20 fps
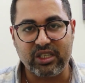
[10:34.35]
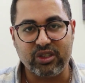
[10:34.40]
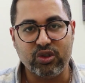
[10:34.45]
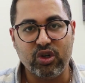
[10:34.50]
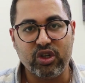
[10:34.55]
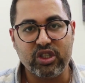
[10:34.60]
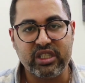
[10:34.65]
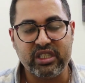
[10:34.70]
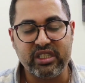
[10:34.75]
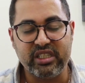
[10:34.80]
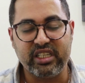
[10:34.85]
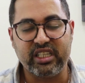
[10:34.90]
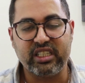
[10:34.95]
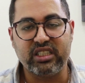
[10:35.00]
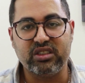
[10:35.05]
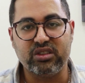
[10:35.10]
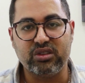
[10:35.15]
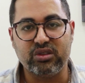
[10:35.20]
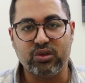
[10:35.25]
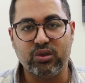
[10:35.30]
You don't
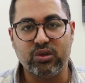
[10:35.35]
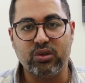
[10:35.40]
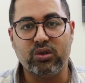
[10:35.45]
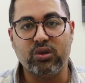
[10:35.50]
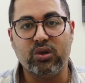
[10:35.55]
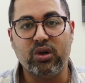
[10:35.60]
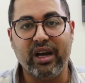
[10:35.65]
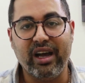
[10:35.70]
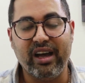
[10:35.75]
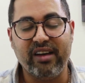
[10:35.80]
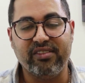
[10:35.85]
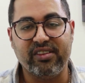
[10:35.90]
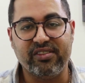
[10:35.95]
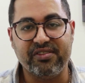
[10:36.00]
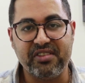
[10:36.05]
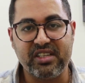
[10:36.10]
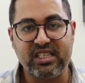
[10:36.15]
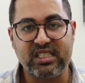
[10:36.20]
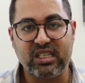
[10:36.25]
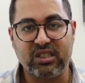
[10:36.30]
need to have a
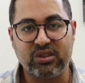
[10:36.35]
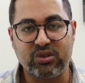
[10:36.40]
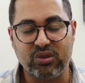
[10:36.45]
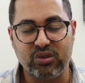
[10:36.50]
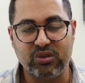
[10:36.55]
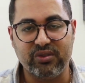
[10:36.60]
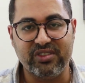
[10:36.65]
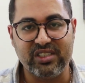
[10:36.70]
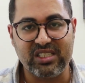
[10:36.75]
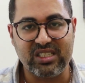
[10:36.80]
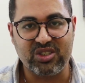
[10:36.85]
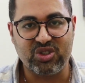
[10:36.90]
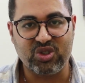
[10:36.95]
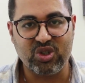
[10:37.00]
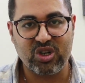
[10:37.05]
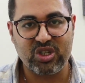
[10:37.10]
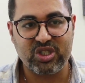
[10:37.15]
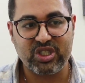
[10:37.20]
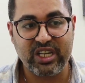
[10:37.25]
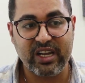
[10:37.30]
visa to visit
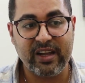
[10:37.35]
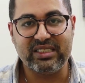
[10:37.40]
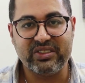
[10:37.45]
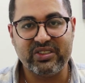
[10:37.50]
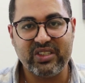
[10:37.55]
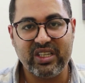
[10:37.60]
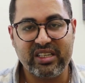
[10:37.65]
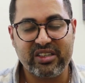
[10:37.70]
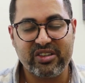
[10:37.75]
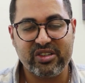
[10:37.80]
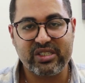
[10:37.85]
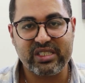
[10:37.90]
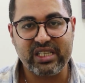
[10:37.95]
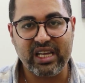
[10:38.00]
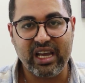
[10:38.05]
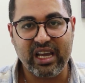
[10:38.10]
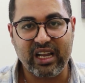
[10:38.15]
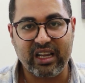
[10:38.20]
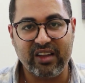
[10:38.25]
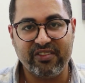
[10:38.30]
Georgia. And there is
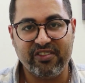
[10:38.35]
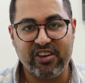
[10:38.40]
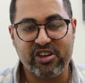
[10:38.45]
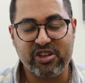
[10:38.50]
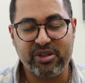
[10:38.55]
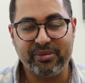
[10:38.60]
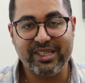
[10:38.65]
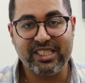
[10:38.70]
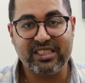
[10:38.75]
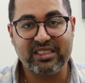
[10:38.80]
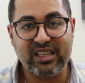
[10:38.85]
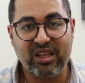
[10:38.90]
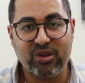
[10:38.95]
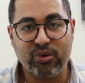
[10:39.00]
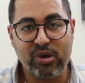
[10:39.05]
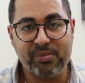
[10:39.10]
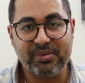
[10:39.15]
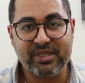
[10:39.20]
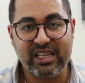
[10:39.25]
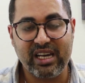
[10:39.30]
a governmental
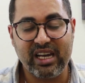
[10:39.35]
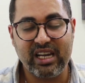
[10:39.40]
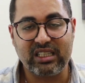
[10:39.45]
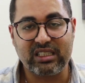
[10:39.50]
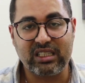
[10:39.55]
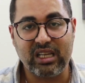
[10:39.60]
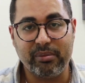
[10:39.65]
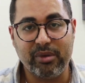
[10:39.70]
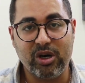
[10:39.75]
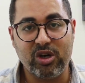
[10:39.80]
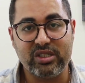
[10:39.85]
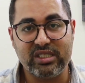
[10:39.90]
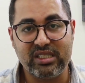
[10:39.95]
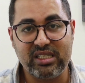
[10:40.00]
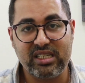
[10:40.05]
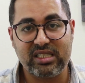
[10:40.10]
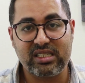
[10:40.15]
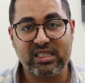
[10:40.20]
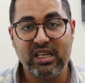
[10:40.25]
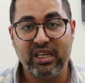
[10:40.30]
website about
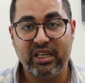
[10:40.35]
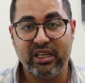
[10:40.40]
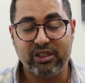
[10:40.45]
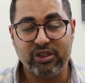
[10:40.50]
this.